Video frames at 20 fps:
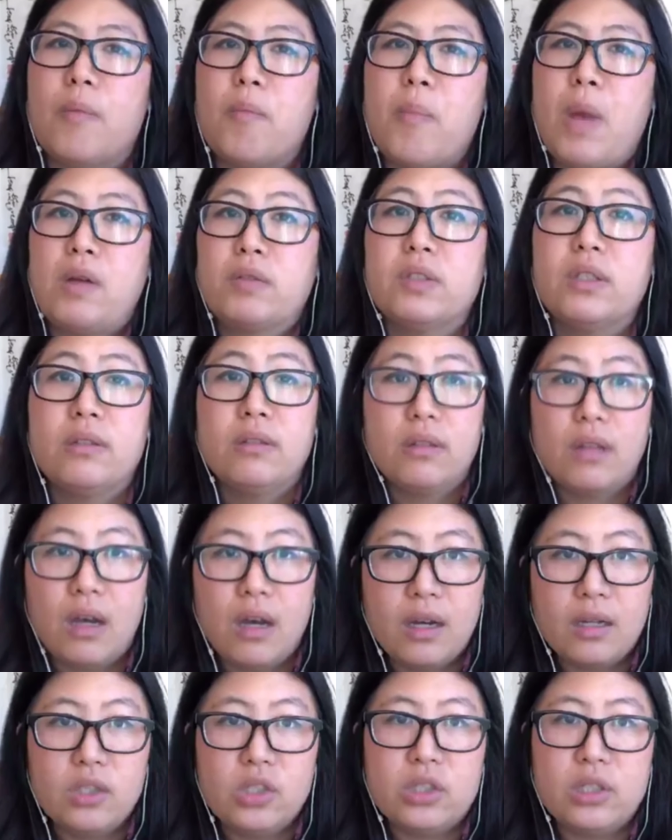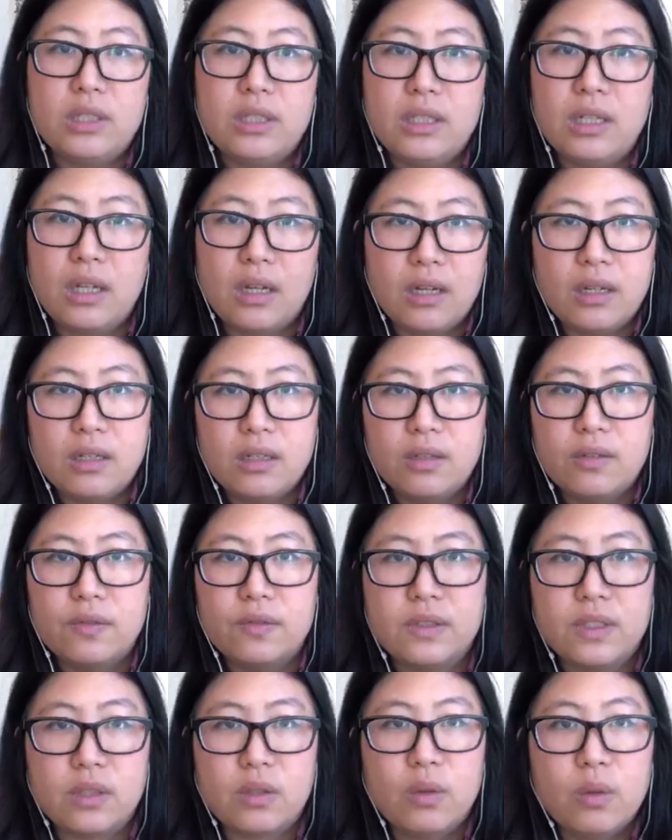mountain lodge-y kind of
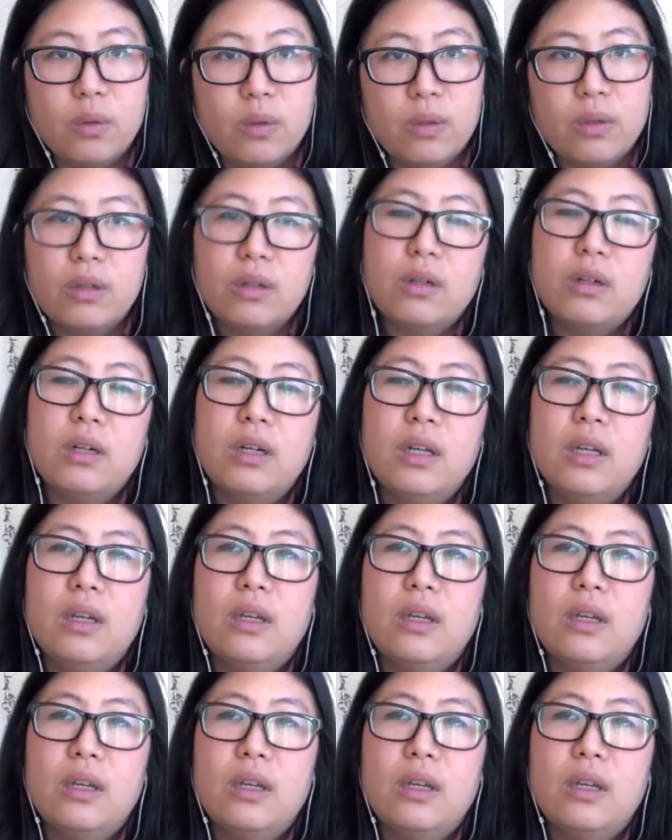decor.